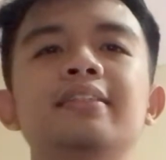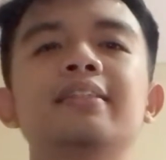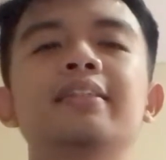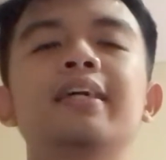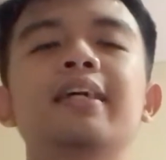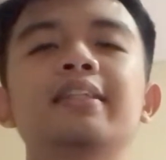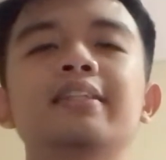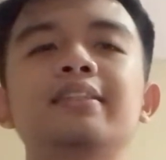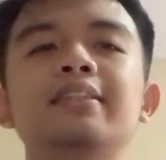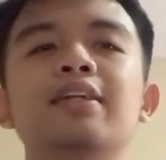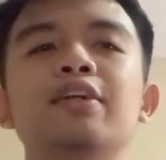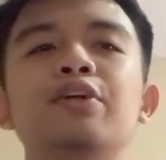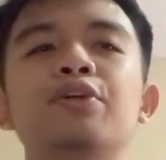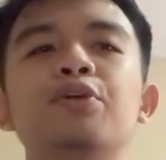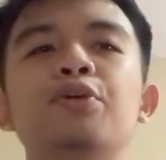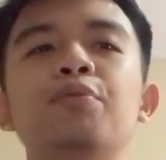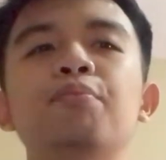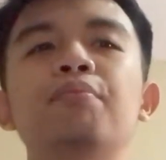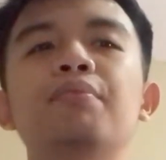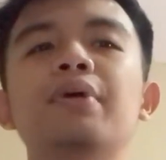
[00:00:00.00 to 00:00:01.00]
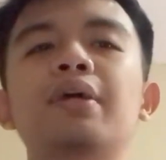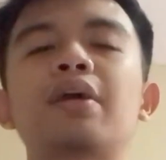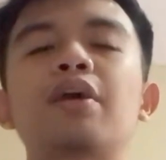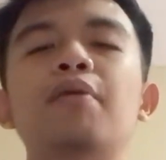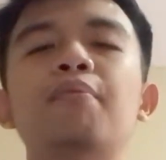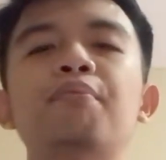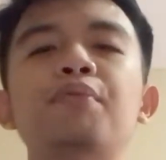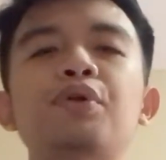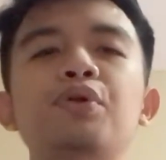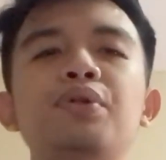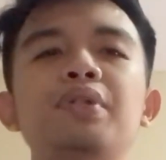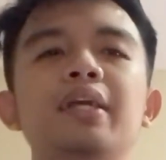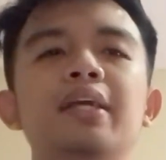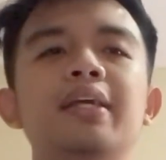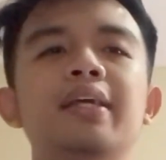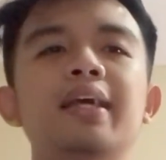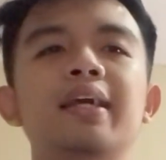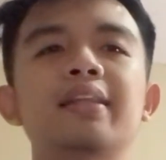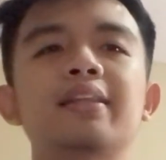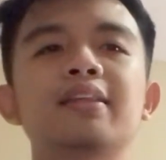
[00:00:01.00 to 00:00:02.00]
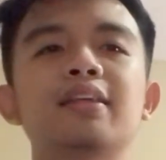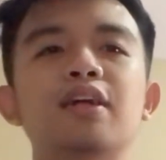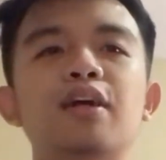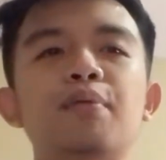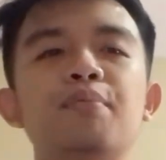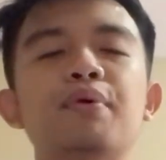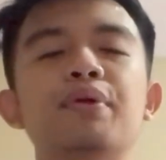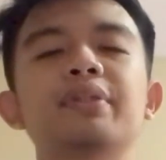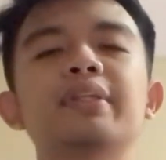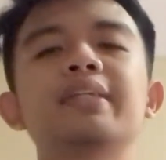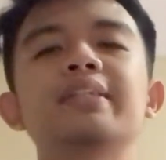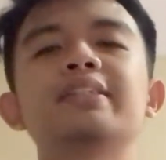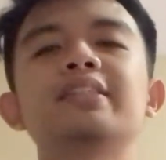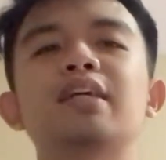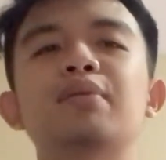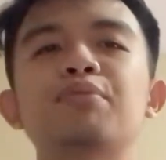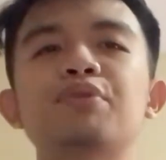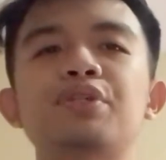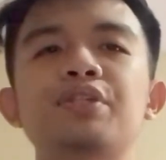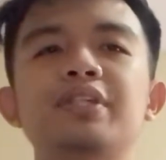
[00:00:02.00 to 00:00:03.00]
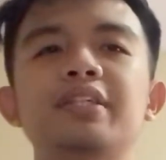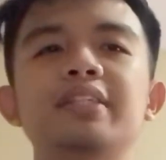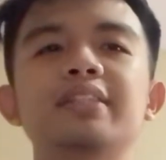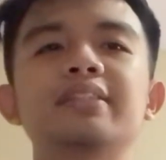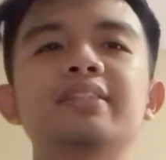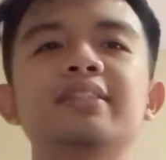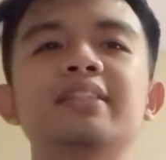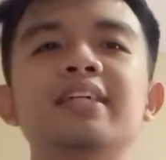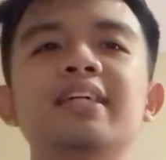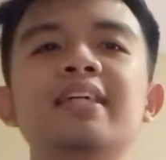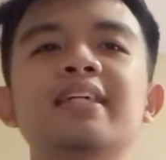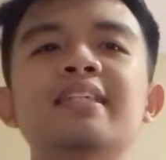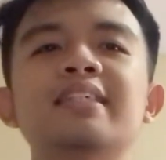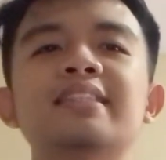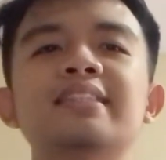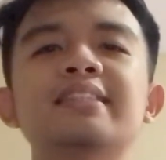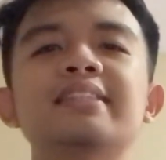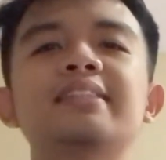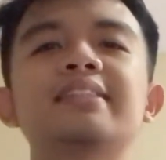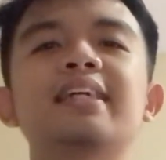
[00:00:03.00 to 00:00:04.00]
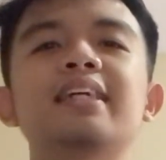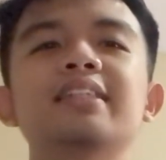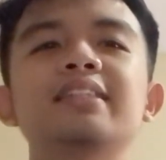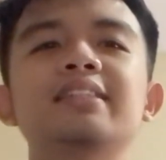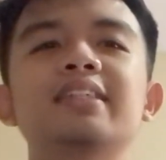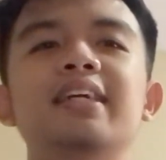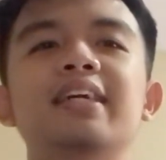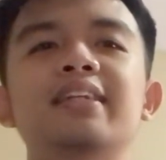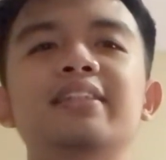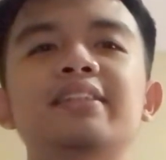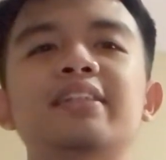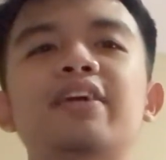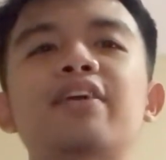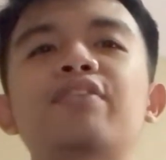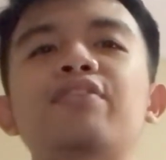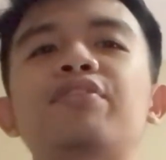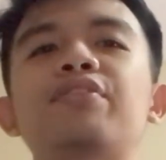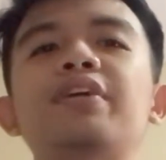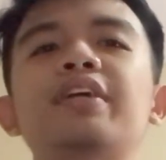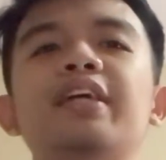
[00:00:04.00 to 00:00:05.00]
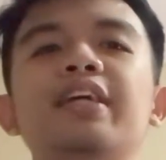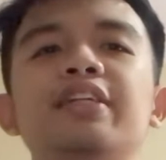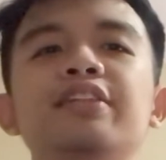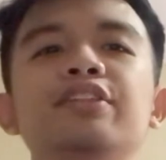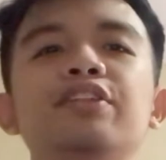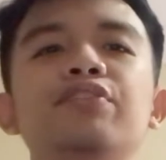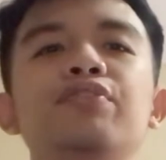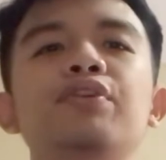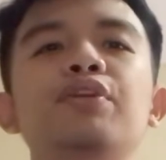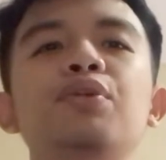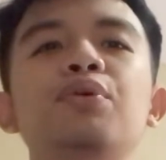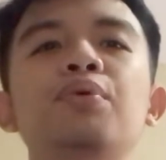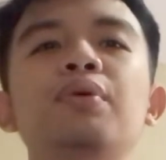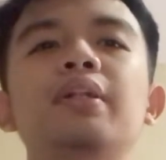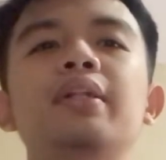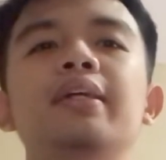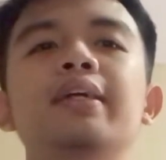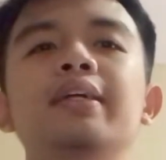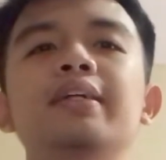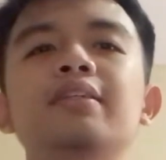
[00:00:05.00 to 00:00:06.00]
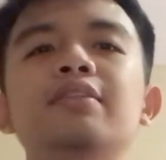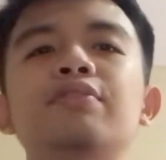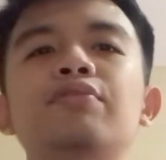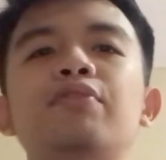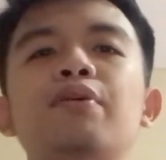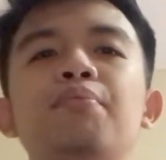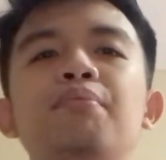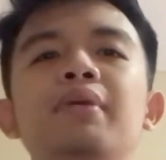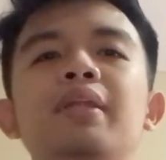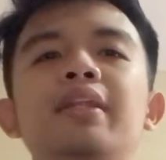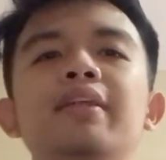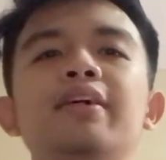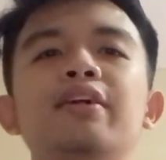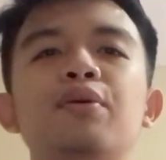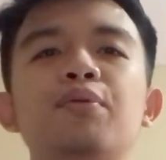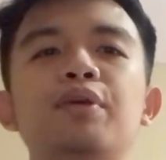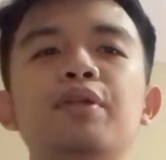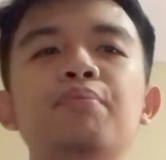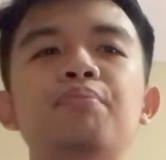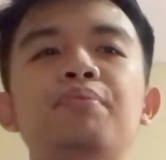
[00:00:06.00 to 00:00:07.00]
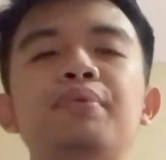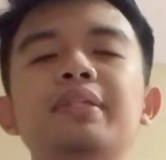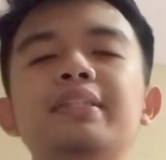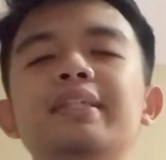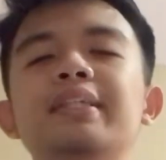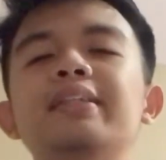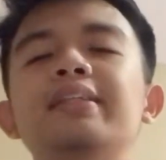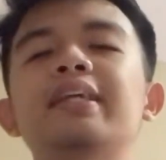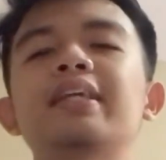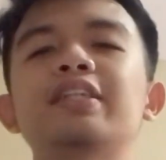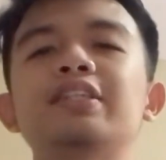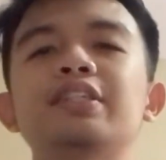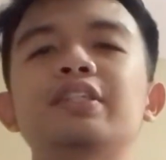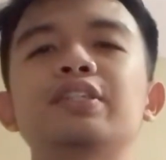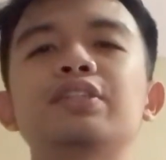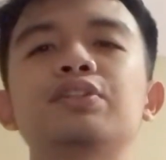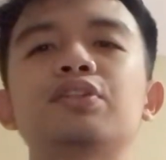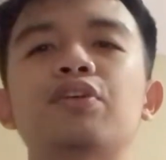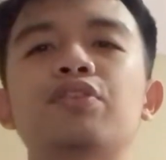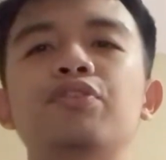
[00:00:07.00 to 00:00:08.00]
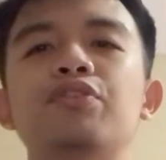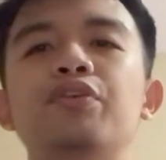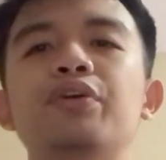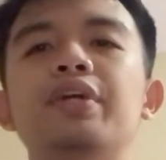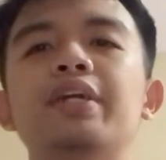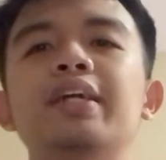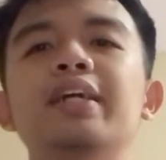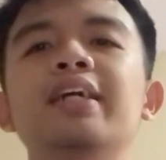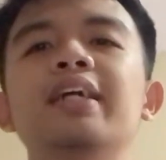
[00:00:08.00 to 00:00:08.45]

that the group communicate about assumptions such as every individual is familiar with presentation software